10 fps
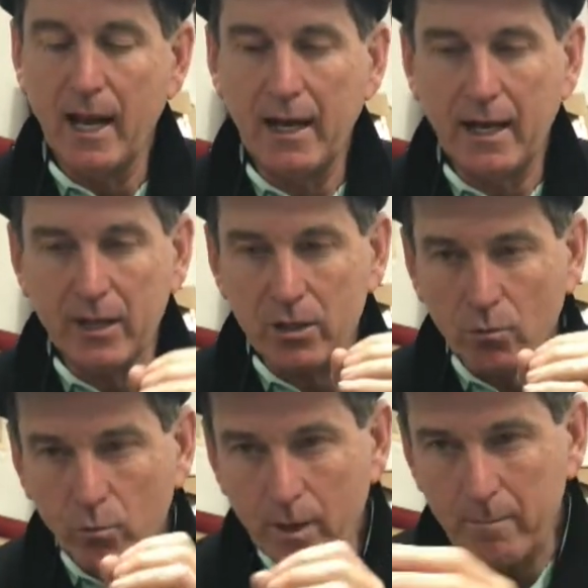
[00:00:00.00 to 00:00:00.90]
and it has a
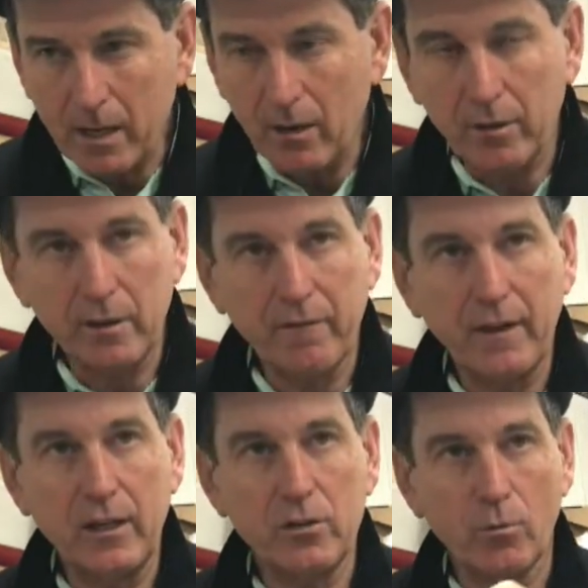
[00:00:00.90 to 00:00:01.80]
rebound in the
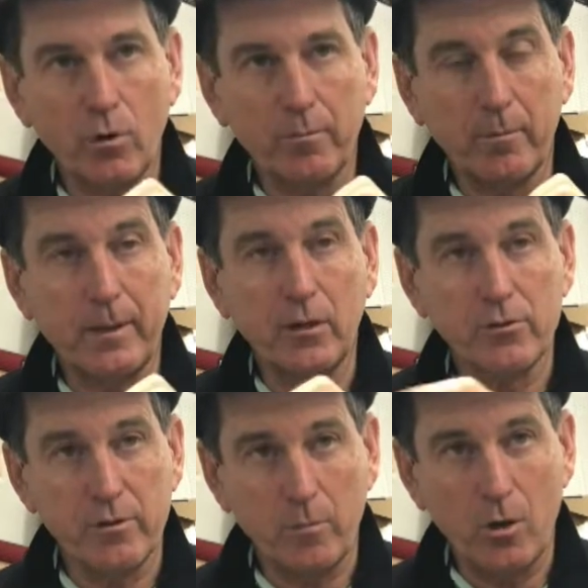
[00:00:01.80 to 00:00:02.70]
face to where it
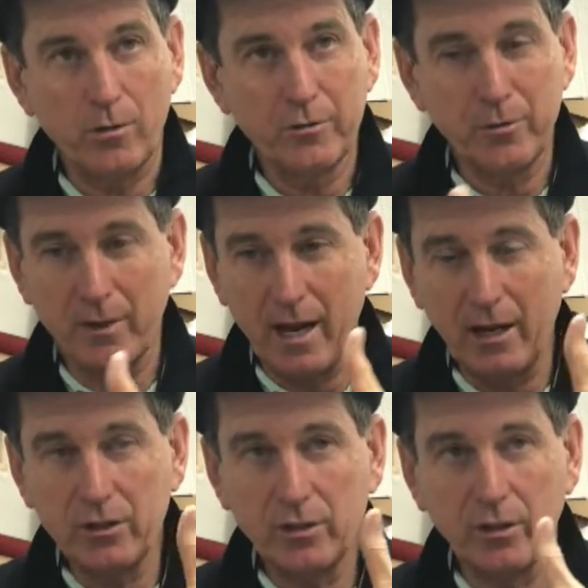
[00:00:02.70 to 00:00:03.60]
propels the ball, so it
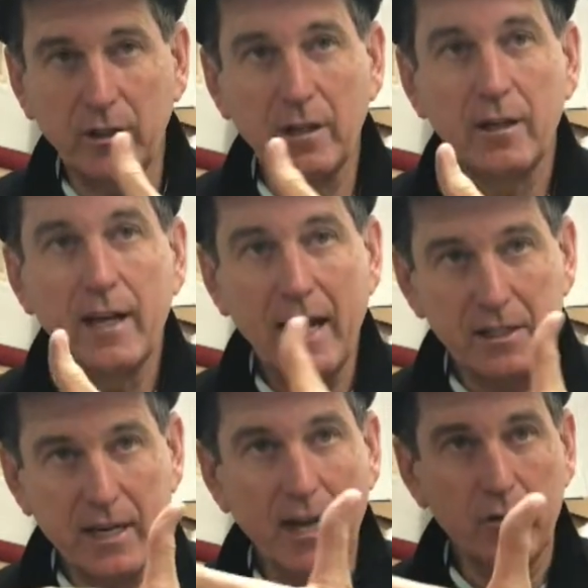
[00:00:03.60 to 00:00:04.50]
actually
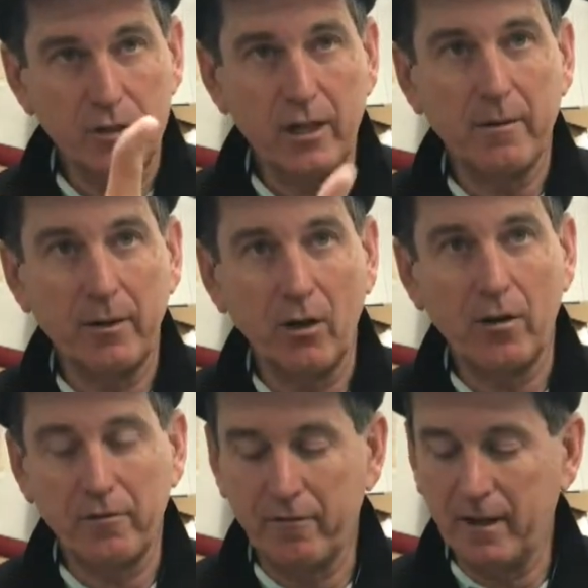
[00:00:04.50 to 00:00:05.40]
has energy coming
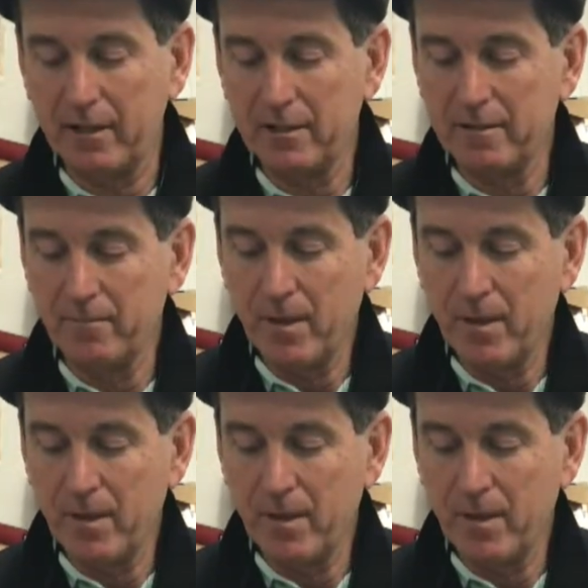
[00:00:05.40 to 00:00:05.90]
off the face.